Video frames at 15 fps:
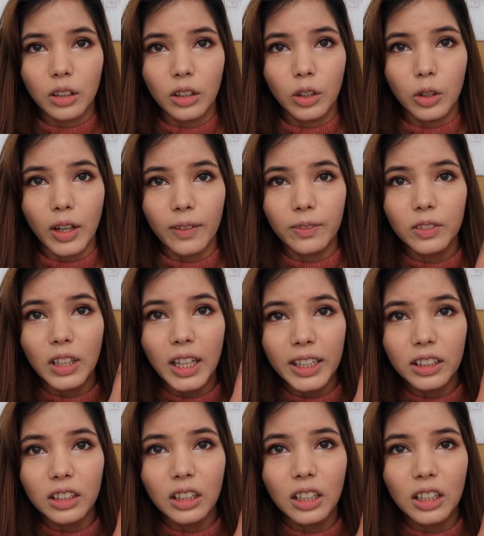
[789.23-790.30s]
You have
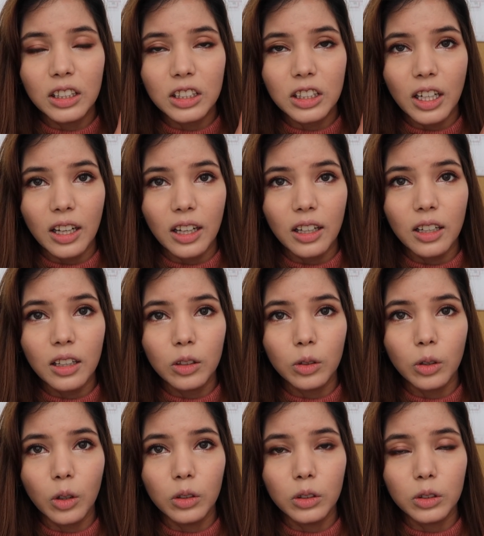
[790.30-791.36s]
like 3 shades to
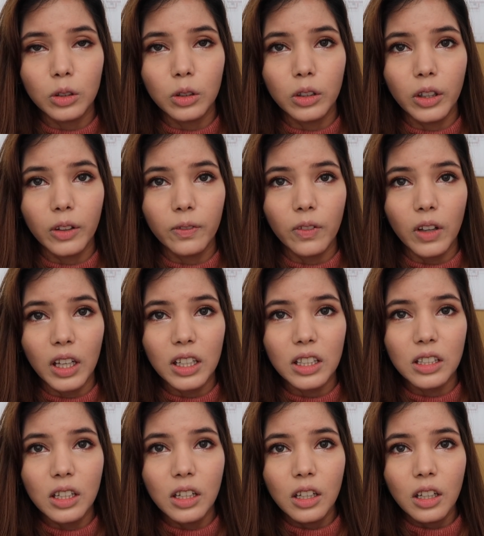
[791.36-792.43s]
contour your
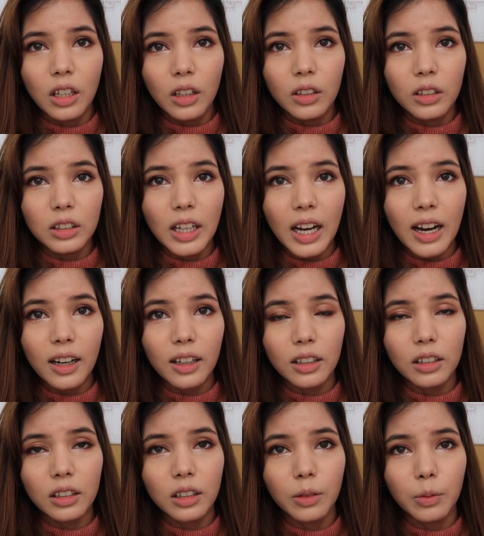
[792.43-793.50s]
face: dark,
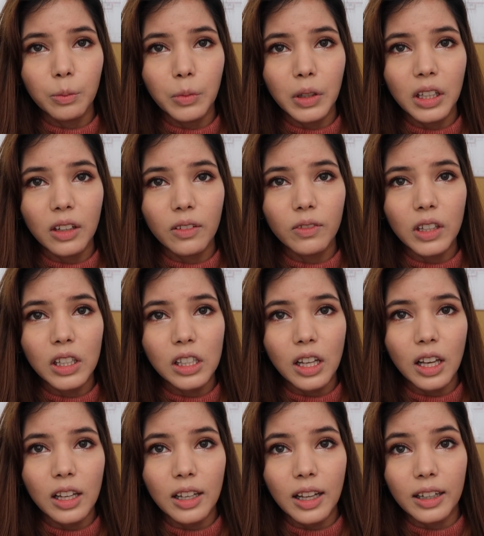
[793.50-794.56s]
medium one,
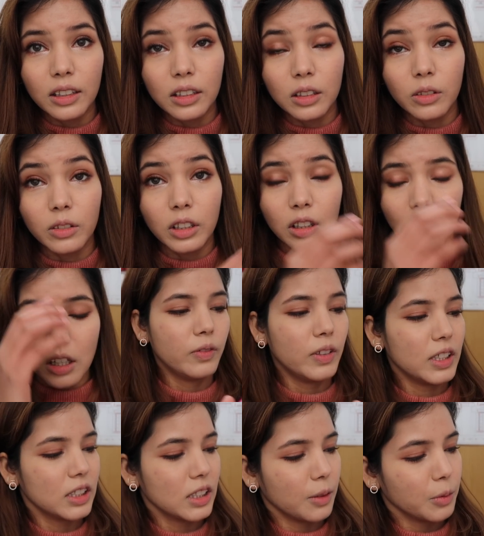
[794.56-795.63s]
and lighter one.
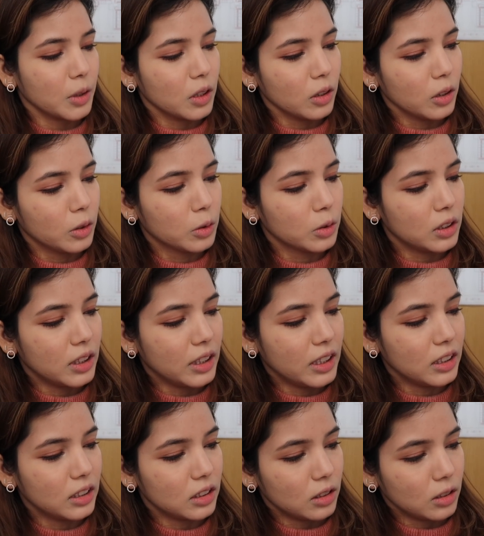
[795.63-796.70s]
First I'm gonna use
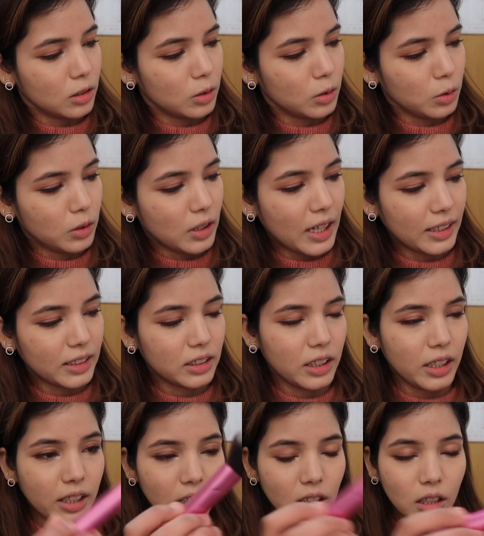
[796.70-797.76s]
these 2 dark
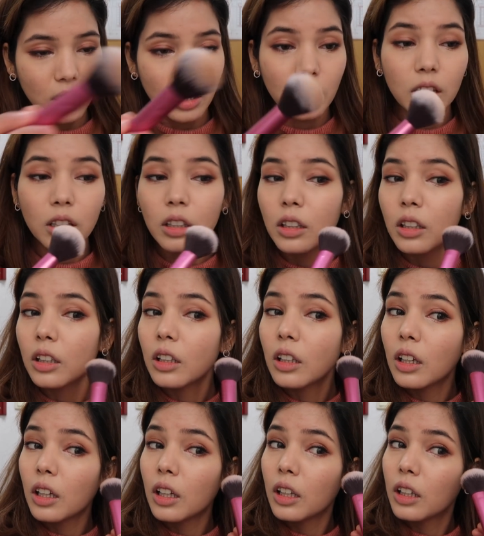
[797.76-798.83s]
shades,
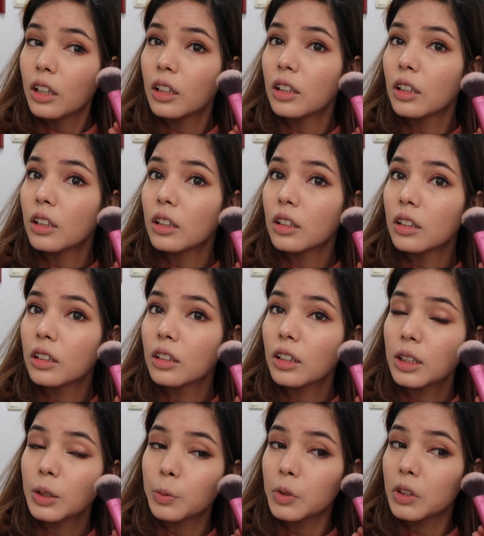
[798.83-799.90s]
and
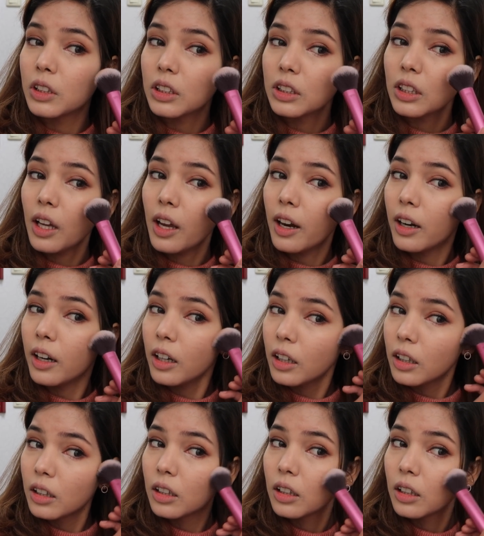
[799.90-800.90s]
let's put this here.